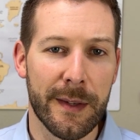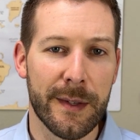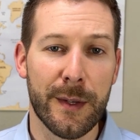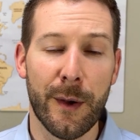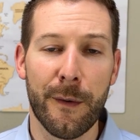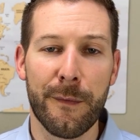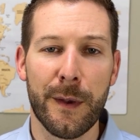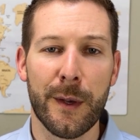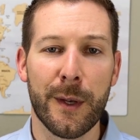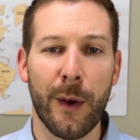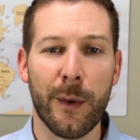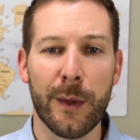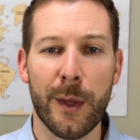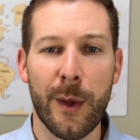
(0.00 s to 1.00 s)
So if you
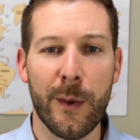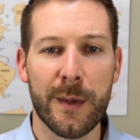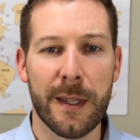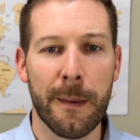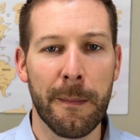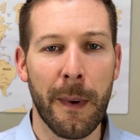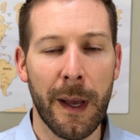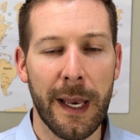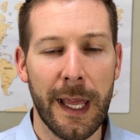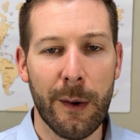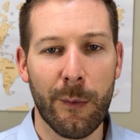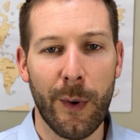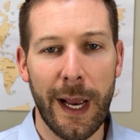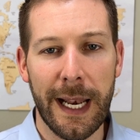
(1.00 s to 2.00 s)
don't use the money
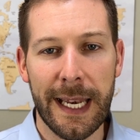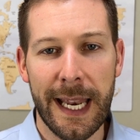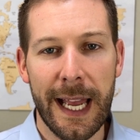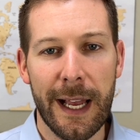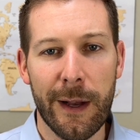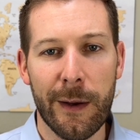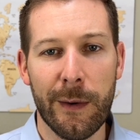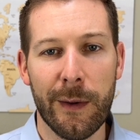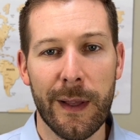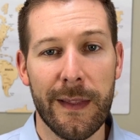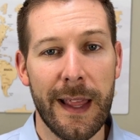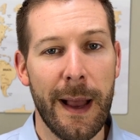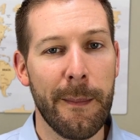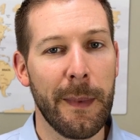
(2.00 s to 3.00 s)
right now,
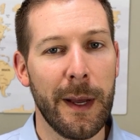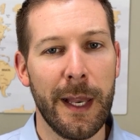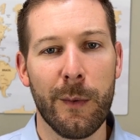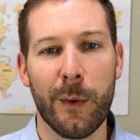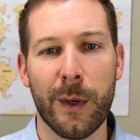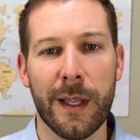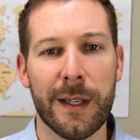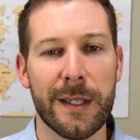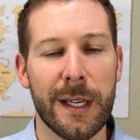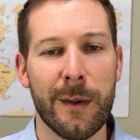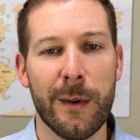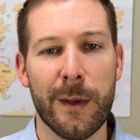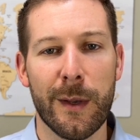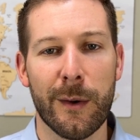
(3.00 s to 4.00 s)
that money will
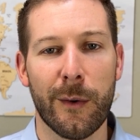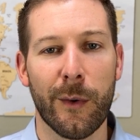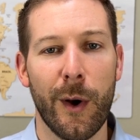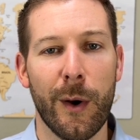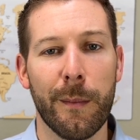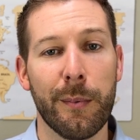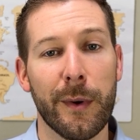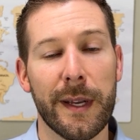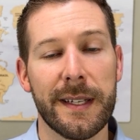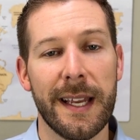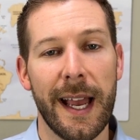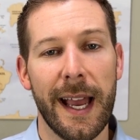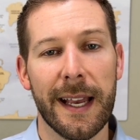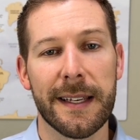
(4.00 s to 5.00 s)
continue to grow
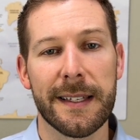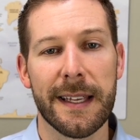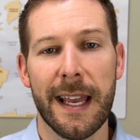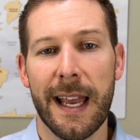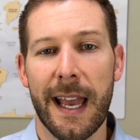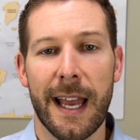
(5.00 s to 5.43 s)
pre-tax,